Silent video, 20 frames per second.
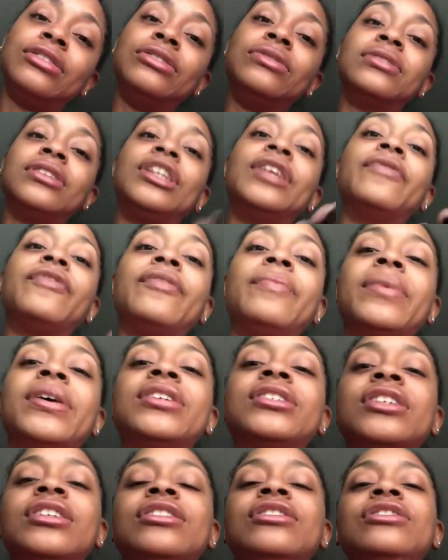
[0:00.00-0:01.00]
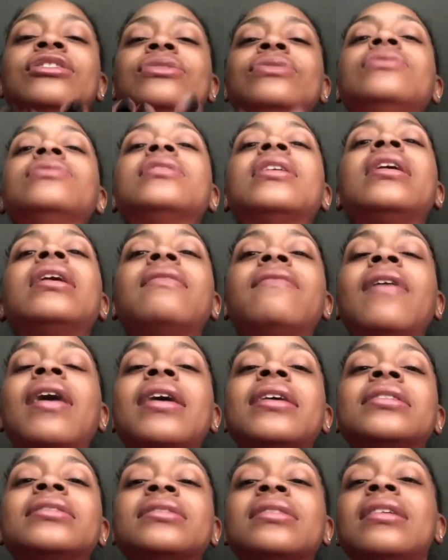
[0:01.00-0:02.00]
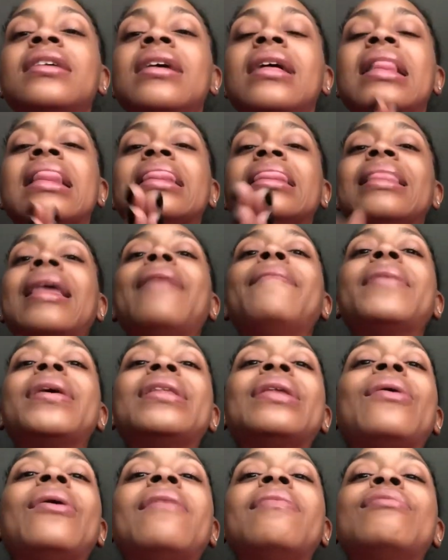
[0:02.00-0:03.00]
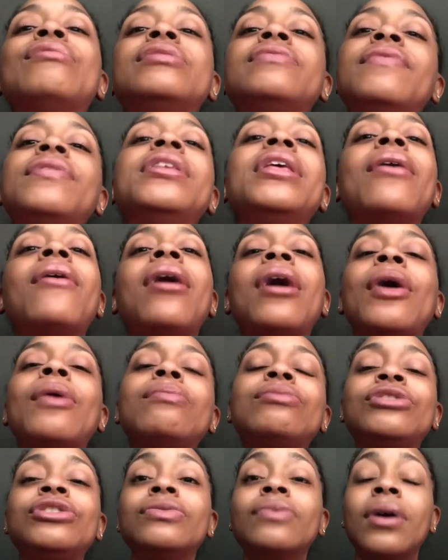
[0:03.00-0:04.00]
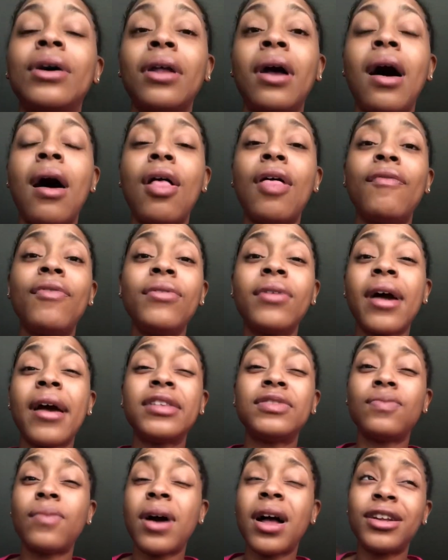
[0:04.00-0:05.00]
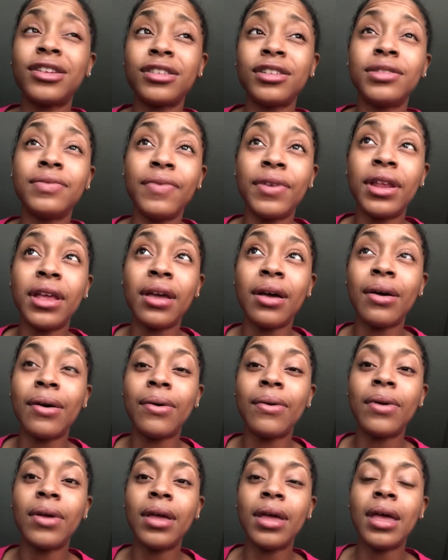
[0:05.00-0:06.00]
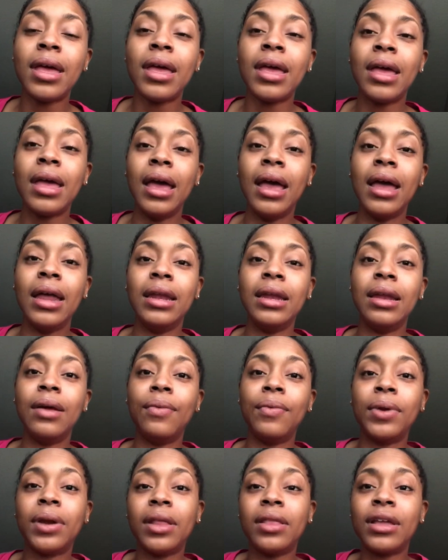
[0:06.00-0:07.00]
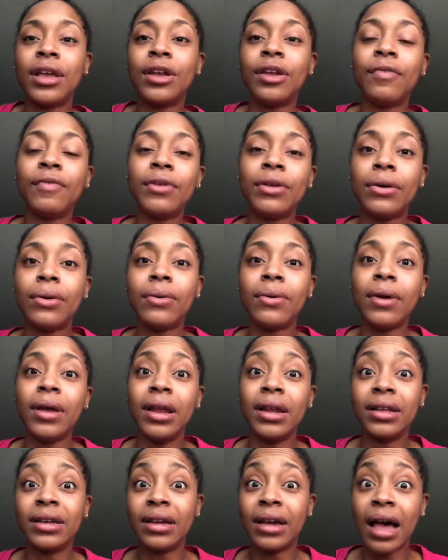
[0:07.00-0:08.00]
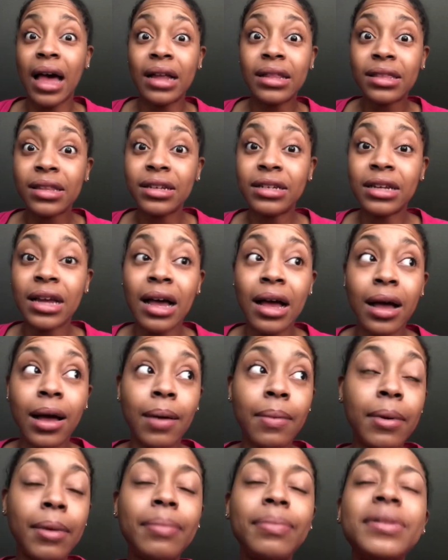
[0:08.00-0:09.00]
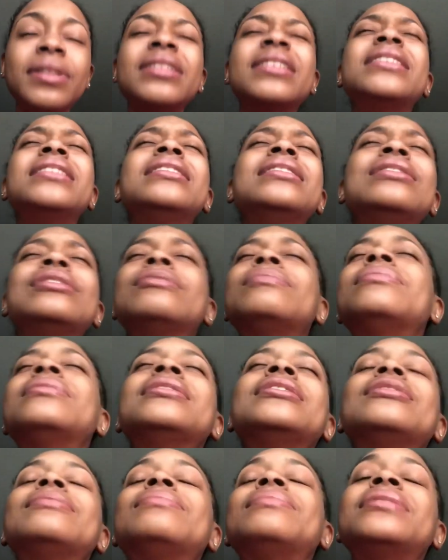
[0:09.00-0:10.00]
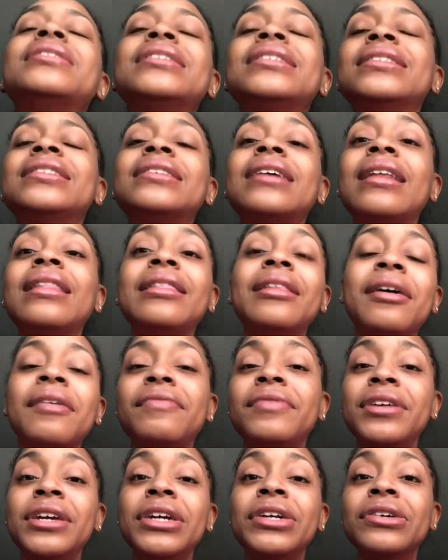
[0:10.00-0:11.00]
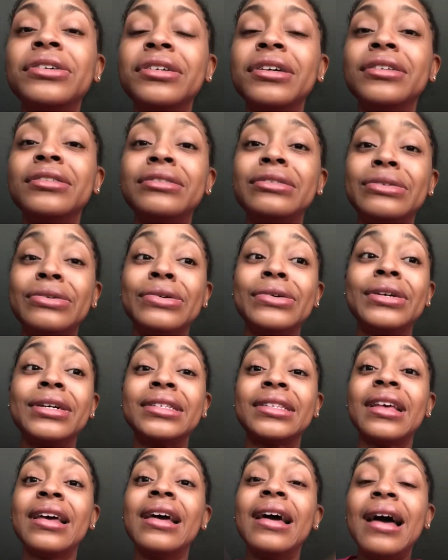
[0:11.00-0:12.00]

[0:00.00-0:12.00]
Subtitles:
use that information, use that advice. Let me know if this video helped you at all. If you guys watched this video and went on the interview and got the job, please, please, please, I'd love to hear your good stories.